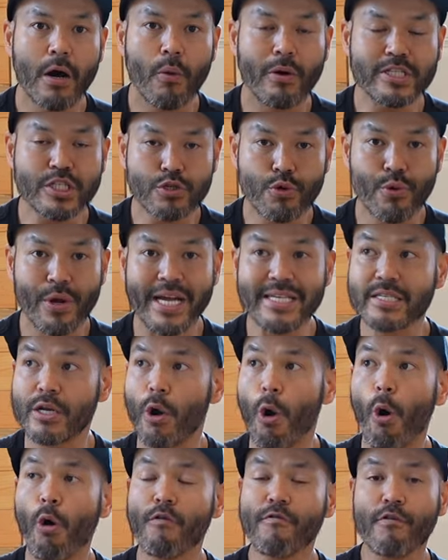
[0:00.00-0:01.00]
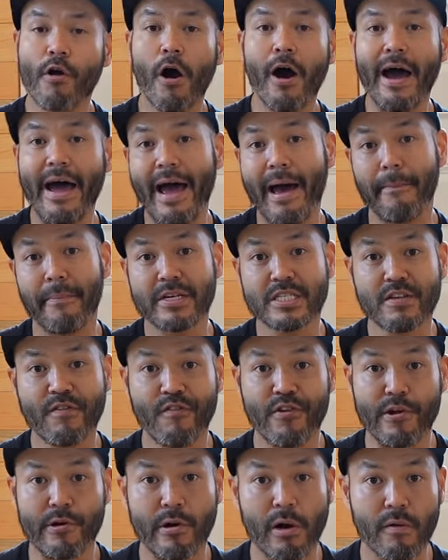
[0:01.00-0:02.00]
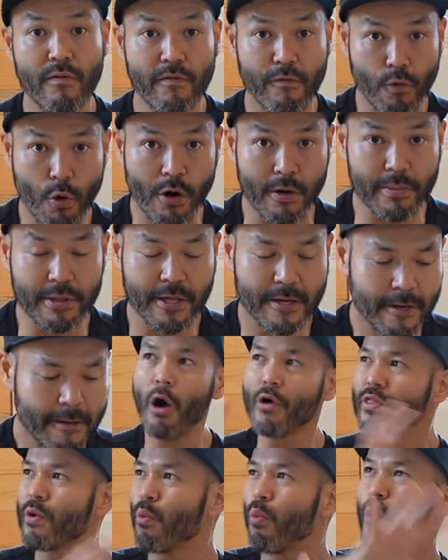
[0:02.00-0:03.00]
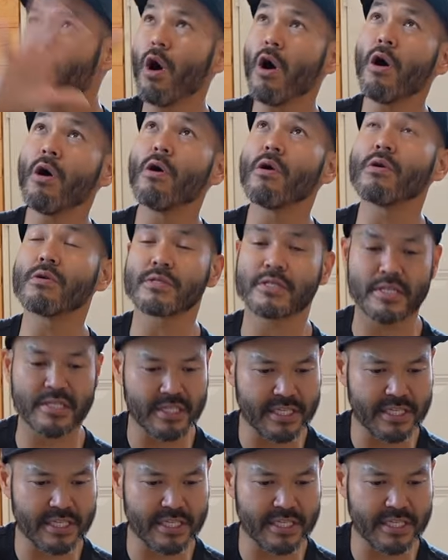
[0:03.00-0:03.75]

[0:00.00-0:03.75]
which creates an overall atmosphere of warmth. All the walls, the